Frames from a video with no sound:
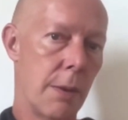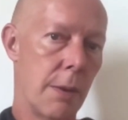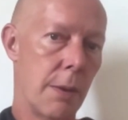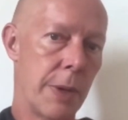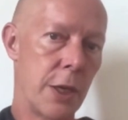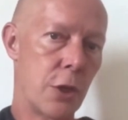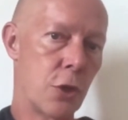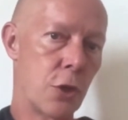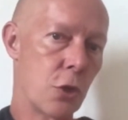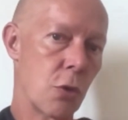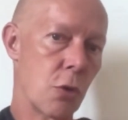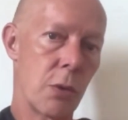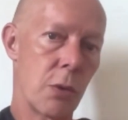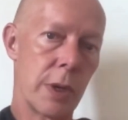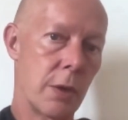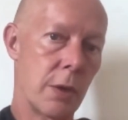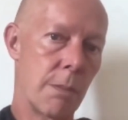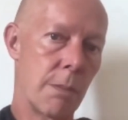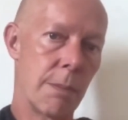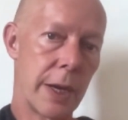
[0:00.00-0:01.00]
major
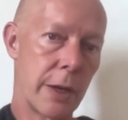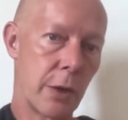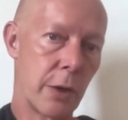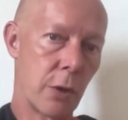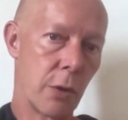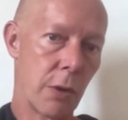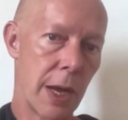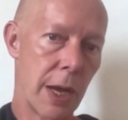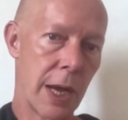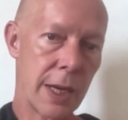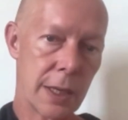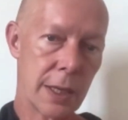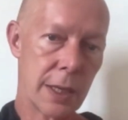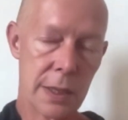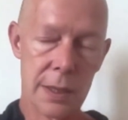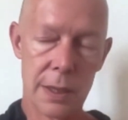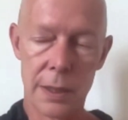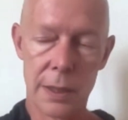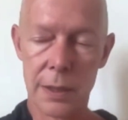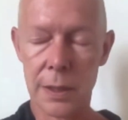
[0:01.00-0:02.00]
and the minor
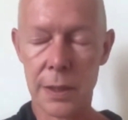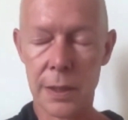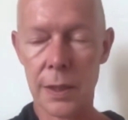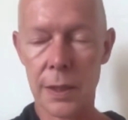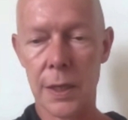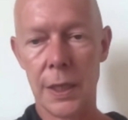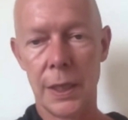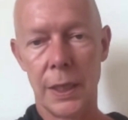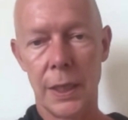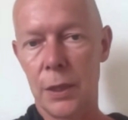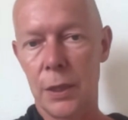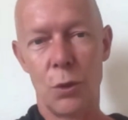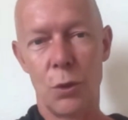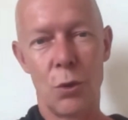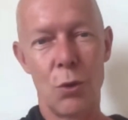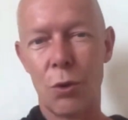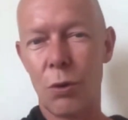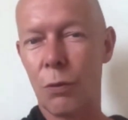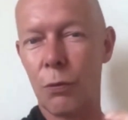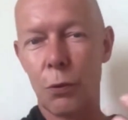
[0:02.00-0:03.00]
axes. You
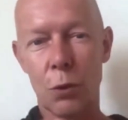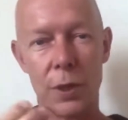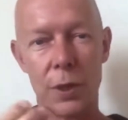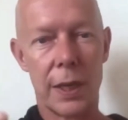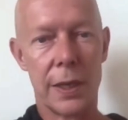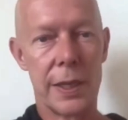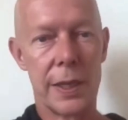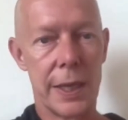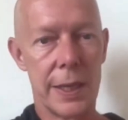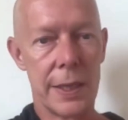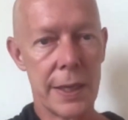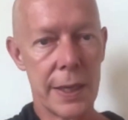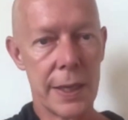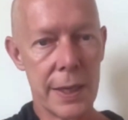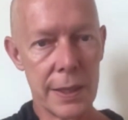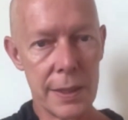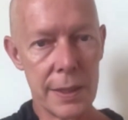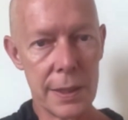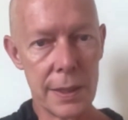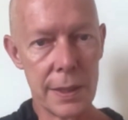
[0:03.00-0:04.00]
look, of course, at the
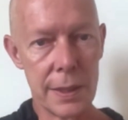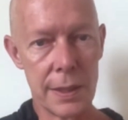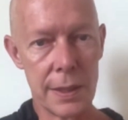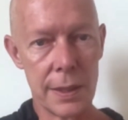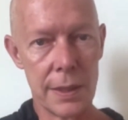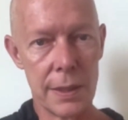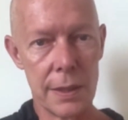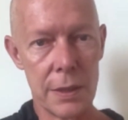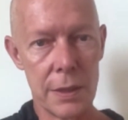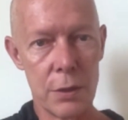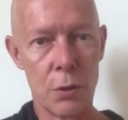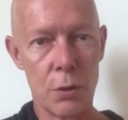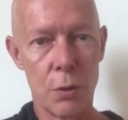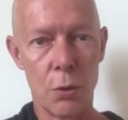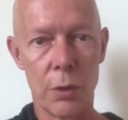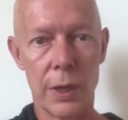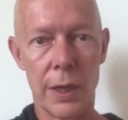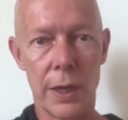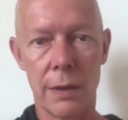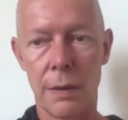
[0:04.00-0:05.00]
intensities. You
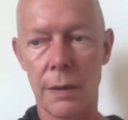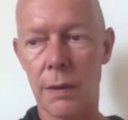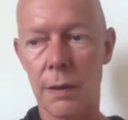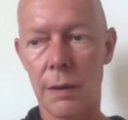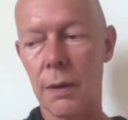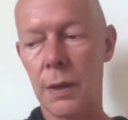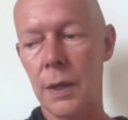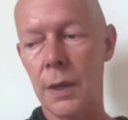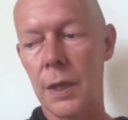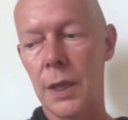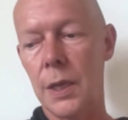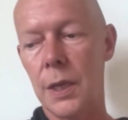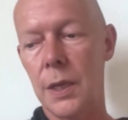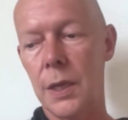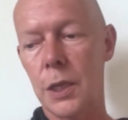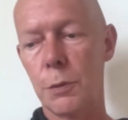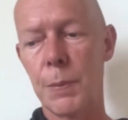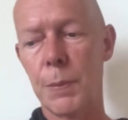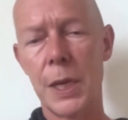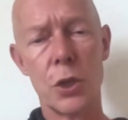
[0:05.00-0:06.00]
look at the
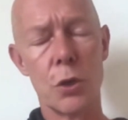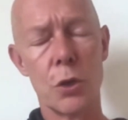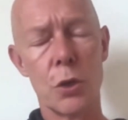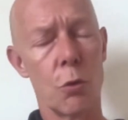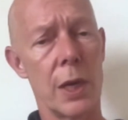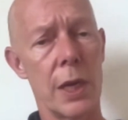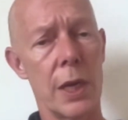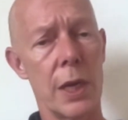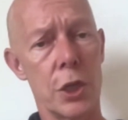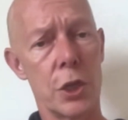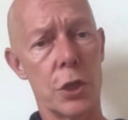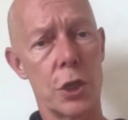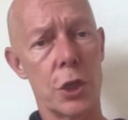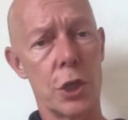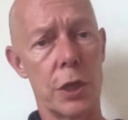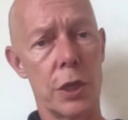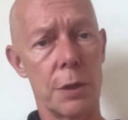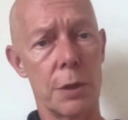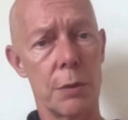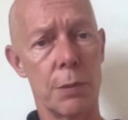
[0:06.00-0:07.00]
spatial
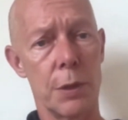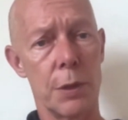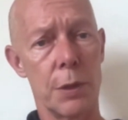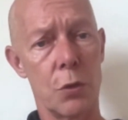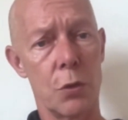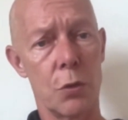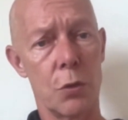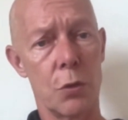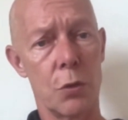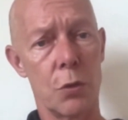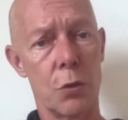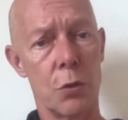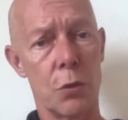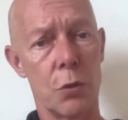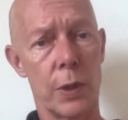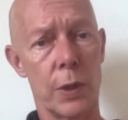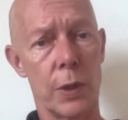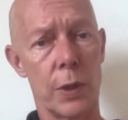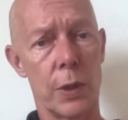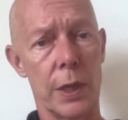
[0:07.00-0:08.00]
relationships between
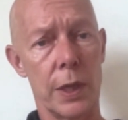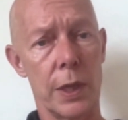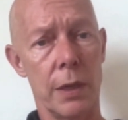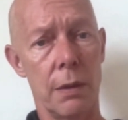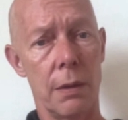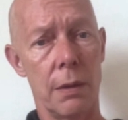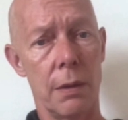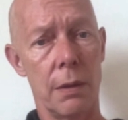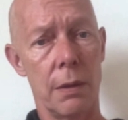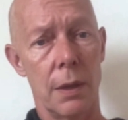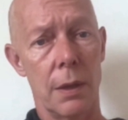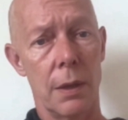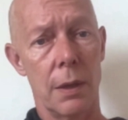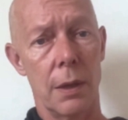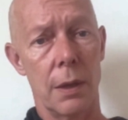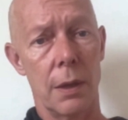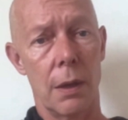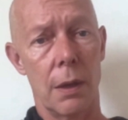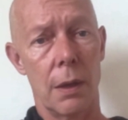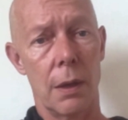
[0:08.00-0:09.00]
how far
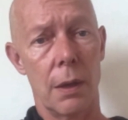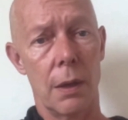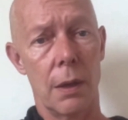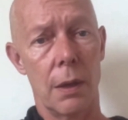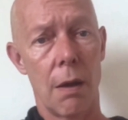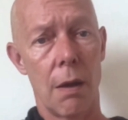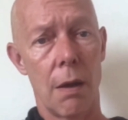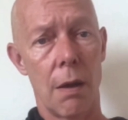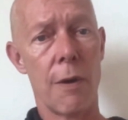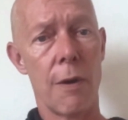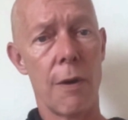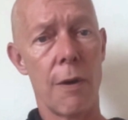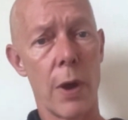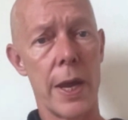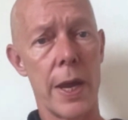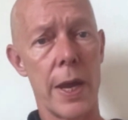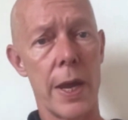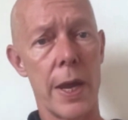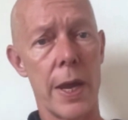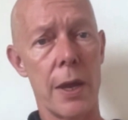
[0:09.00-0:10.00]
away are they
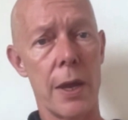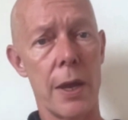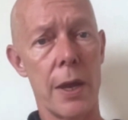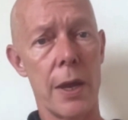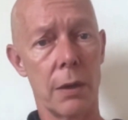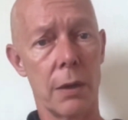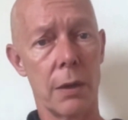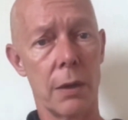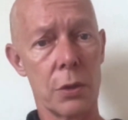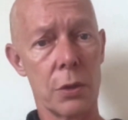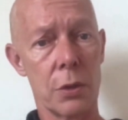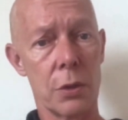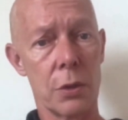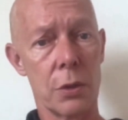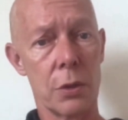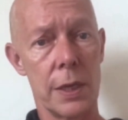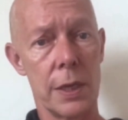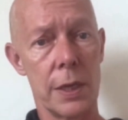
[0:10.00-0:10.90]
clustered? Is there some kind of